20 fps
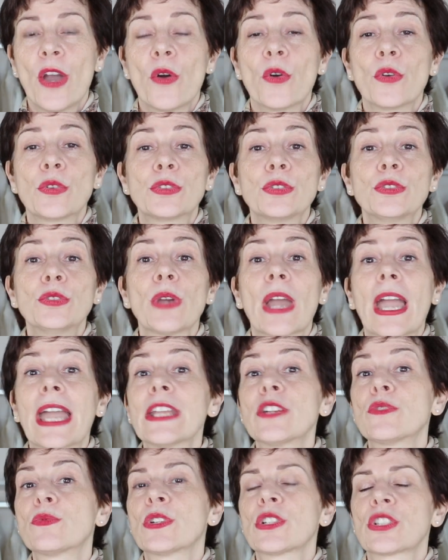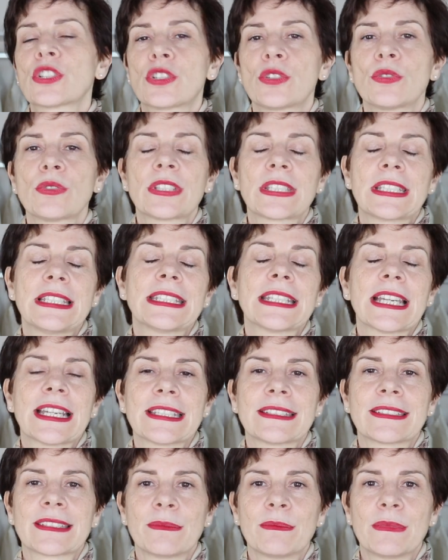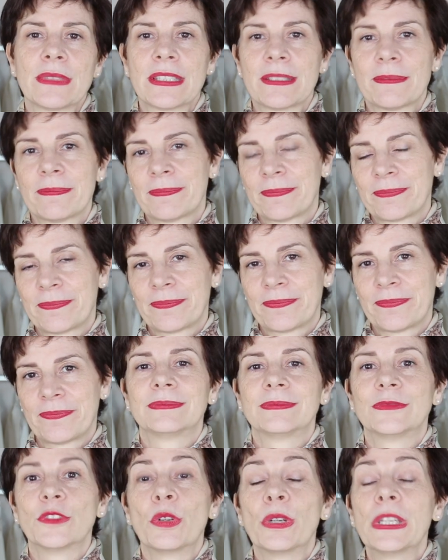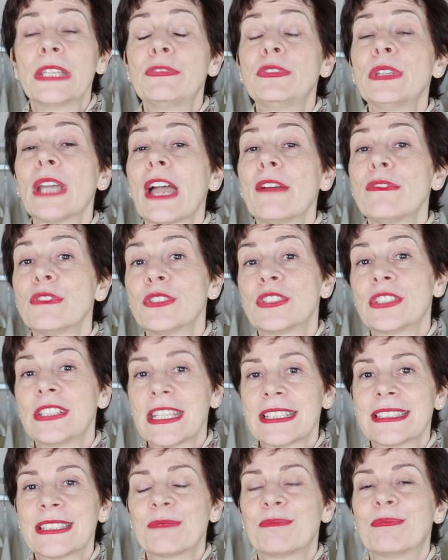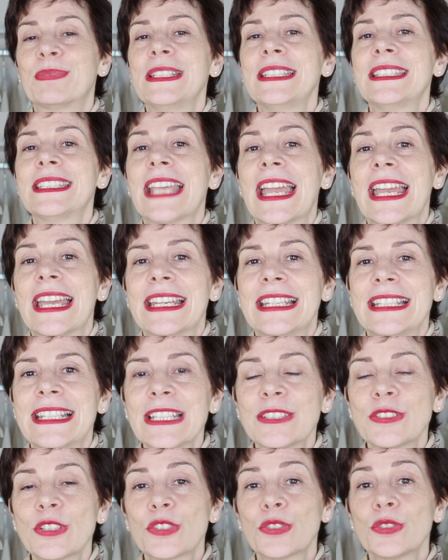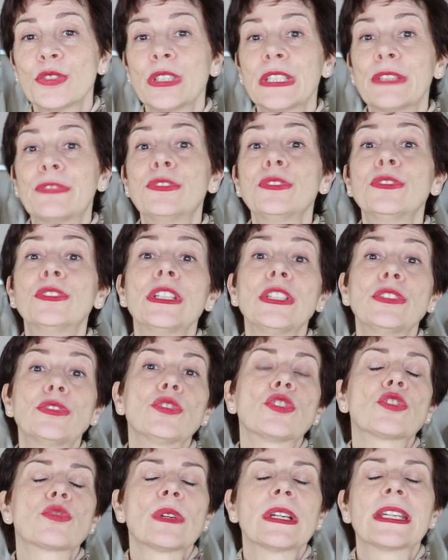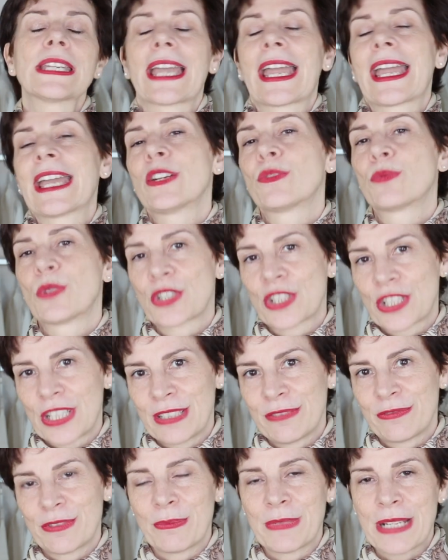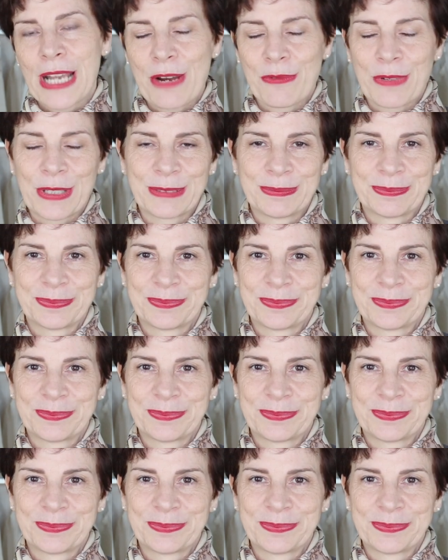or do you hand wash your silk items? Or if you haven't yet, please let us know if you're going to try hand washing from now on.